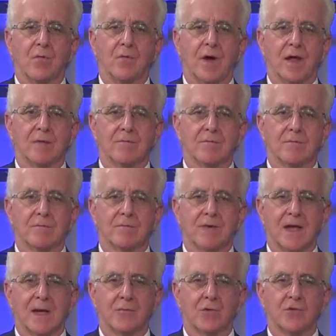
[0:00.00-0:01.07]
might
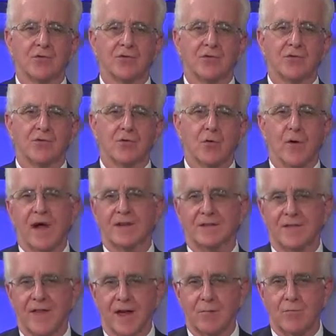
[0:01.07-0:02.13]
be able to
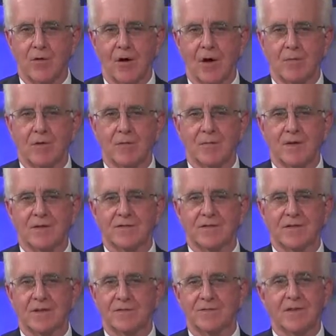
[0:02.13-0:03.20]
correct that problem,
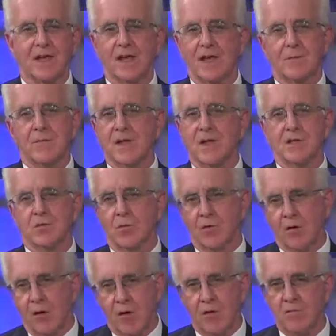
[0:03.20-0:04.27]
because
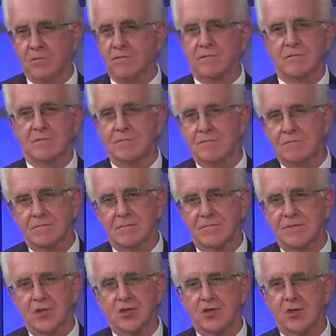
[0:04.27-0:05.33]
we're all
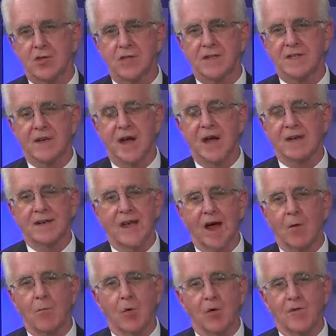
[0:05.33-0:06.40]
digitally tied
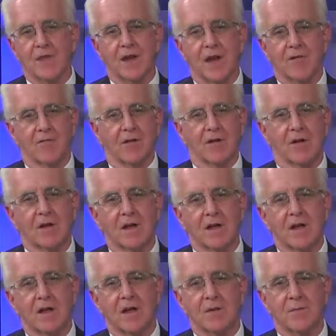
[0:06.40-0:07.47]
now more than ever
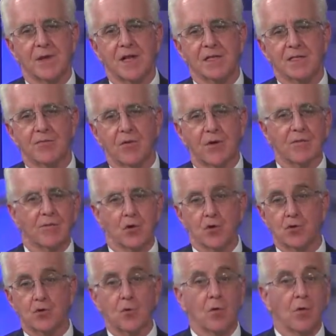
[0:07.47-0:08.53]
because of our
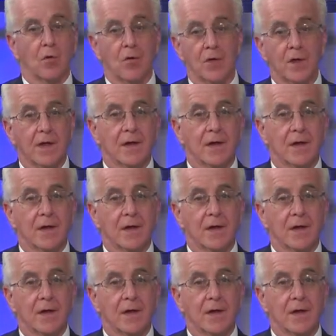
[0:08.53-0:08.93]
virtual